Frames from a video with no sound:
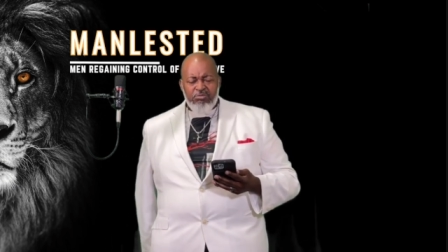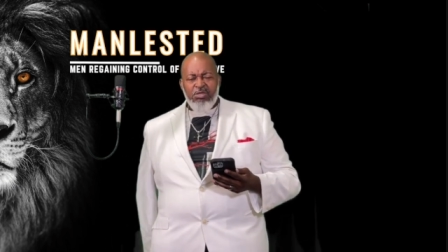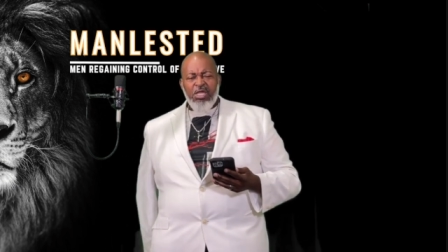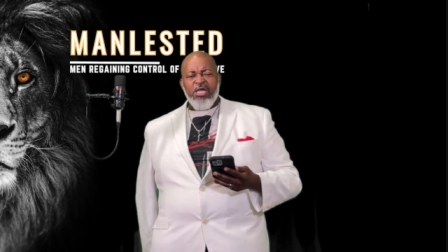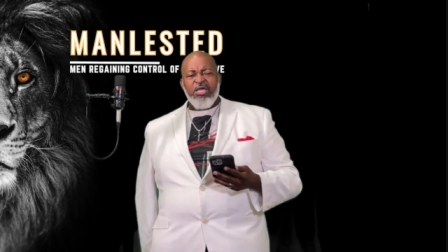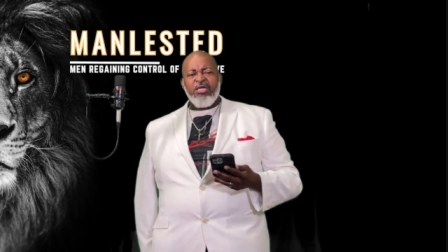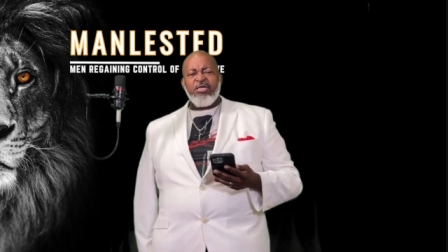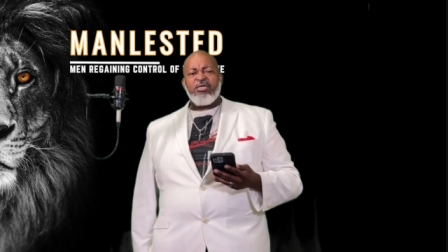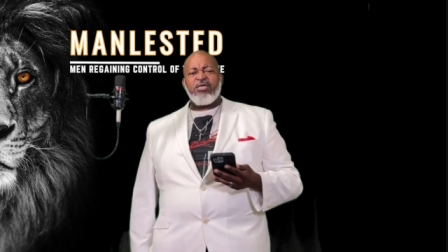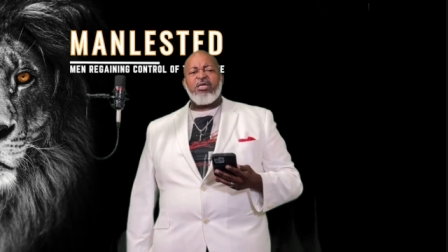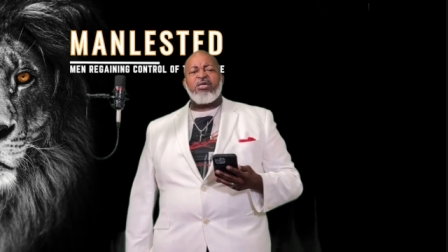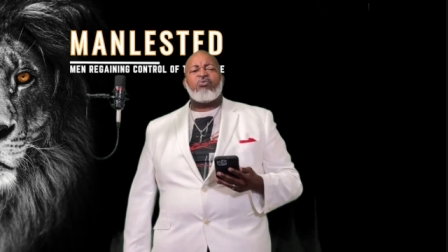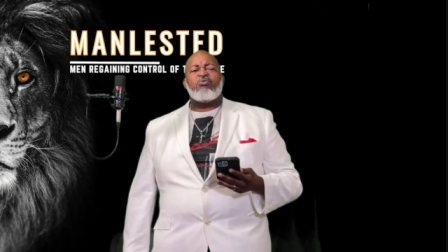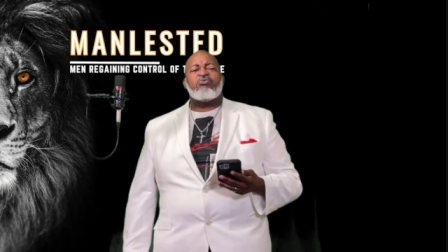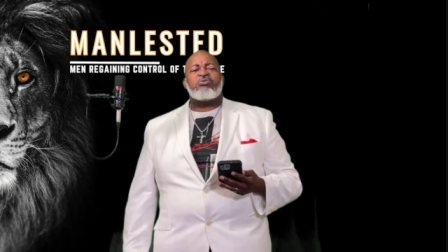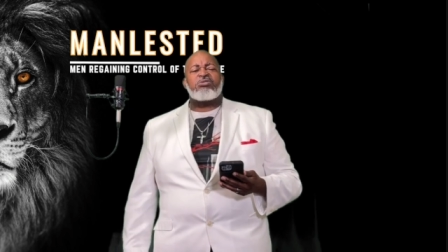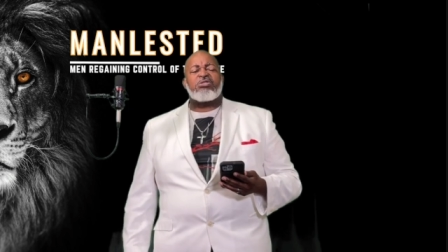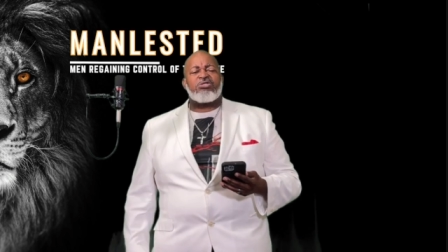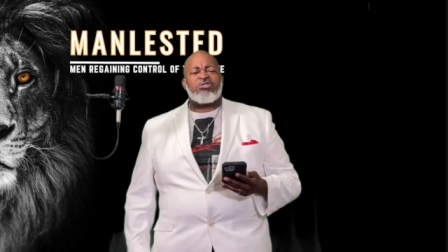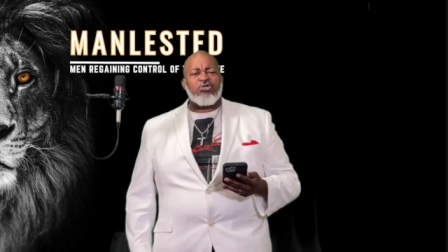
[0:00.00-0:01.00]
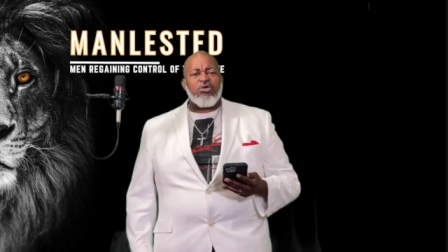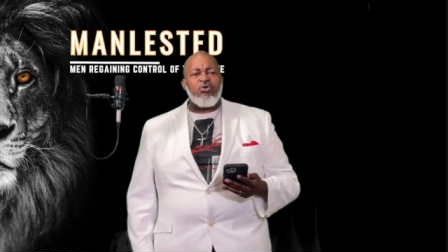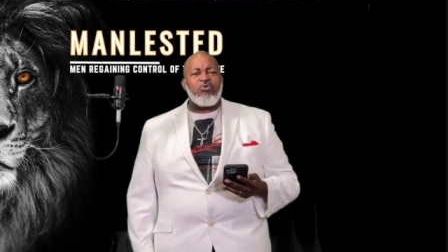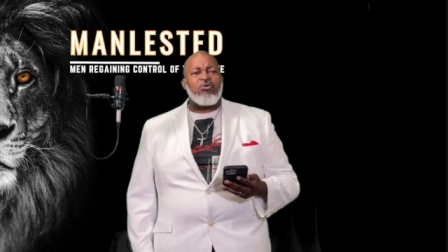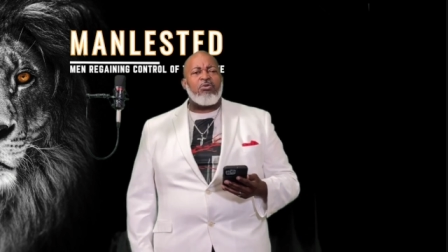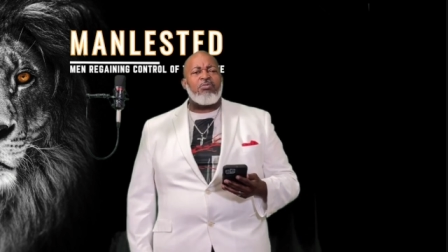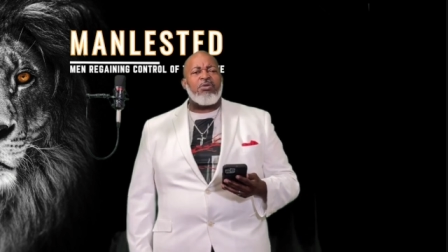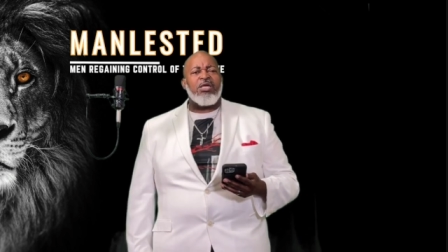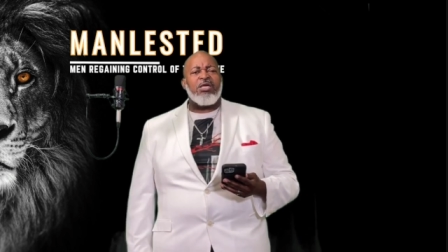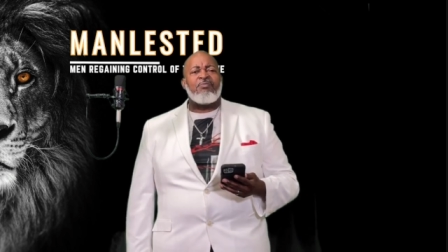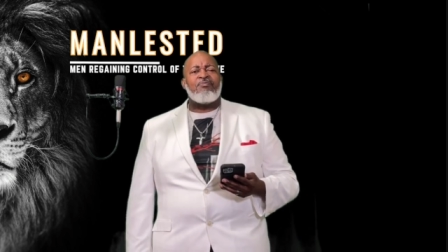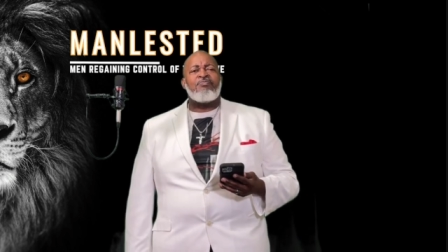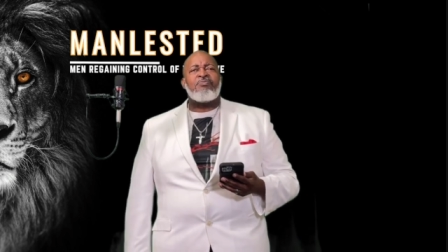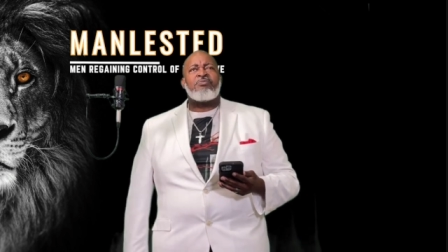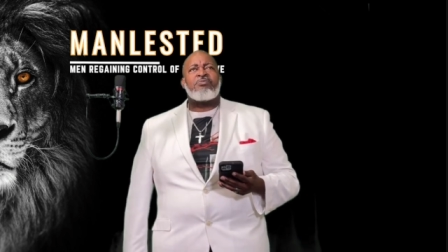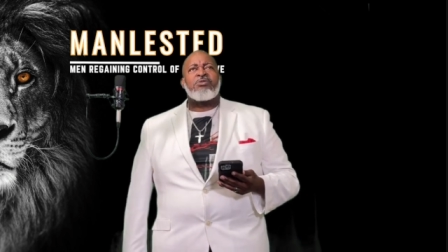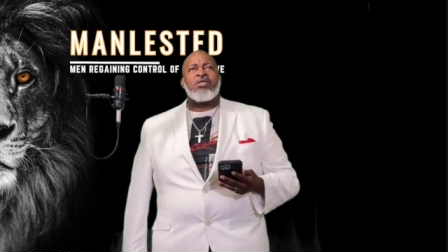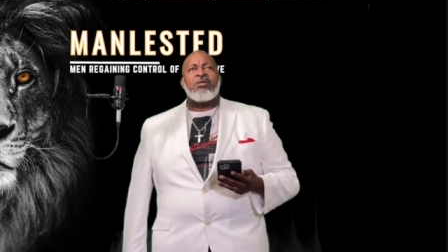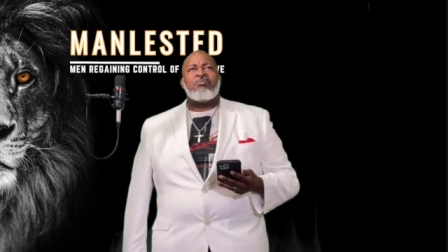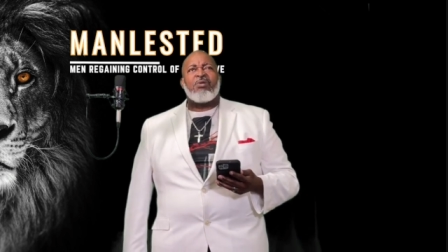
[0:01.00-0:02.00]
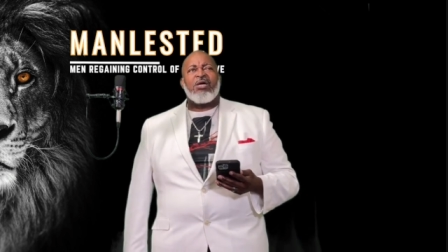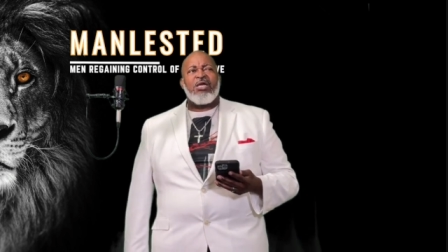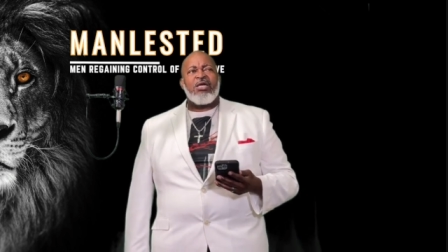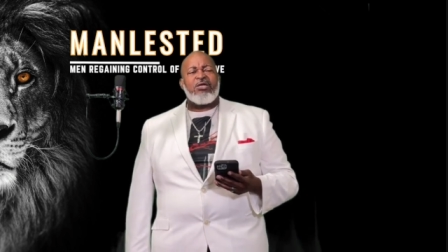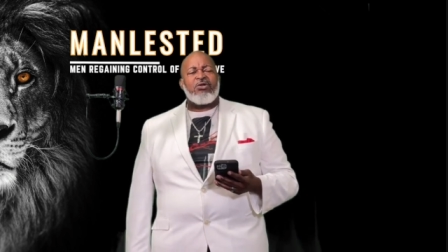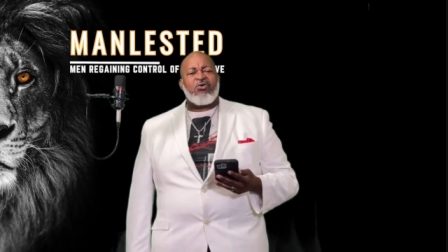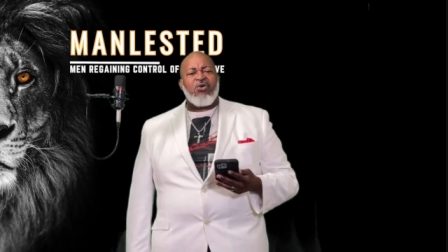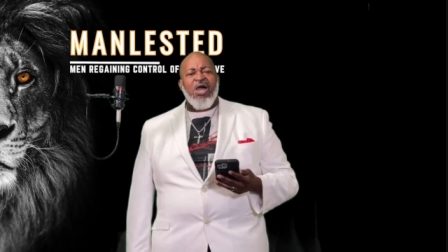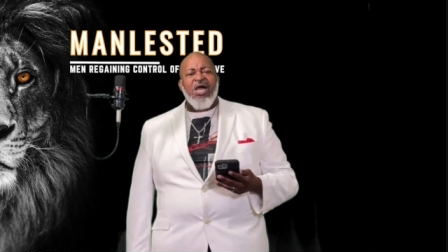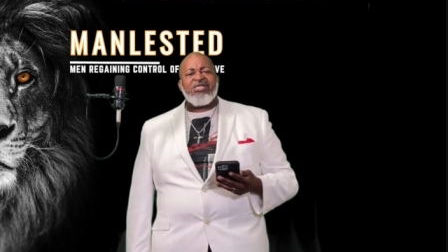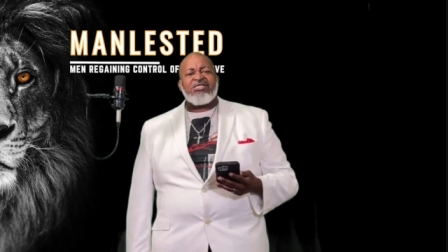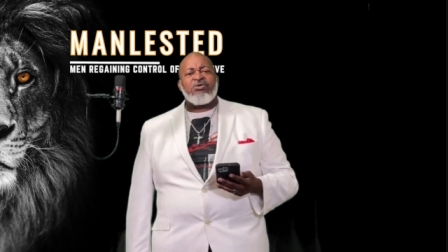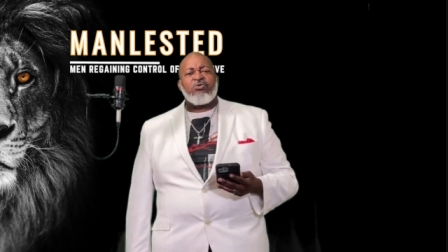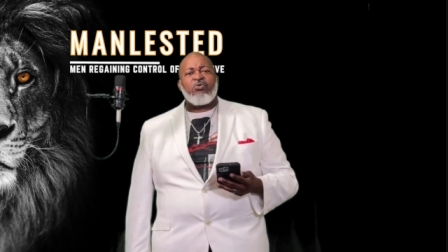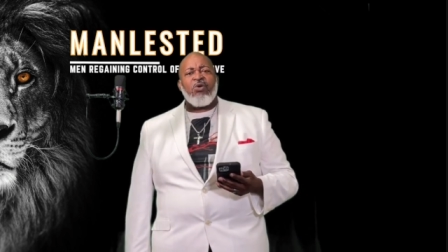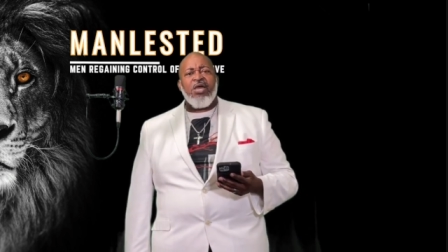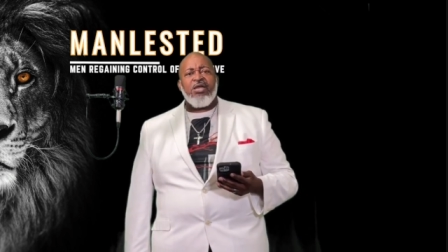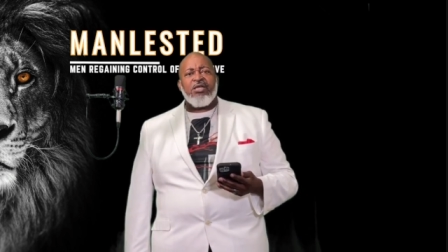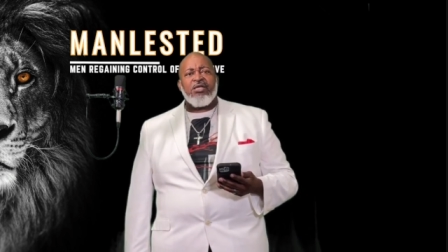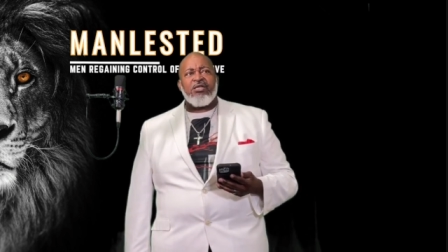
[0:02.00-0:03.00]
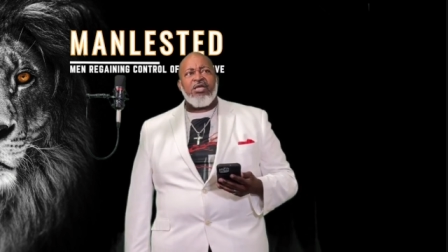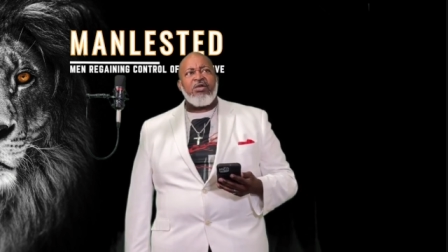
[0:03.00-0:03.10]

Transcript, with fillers: He, he was in school with me, but he graduated.